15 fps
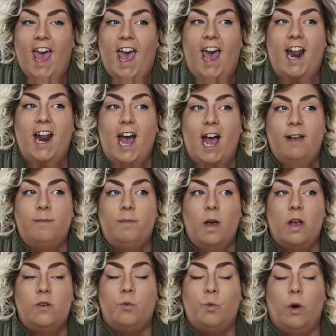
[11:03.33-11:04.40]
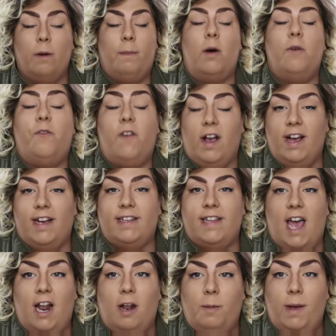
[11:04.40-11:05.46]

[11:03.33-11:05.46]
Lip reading: And we're both very excited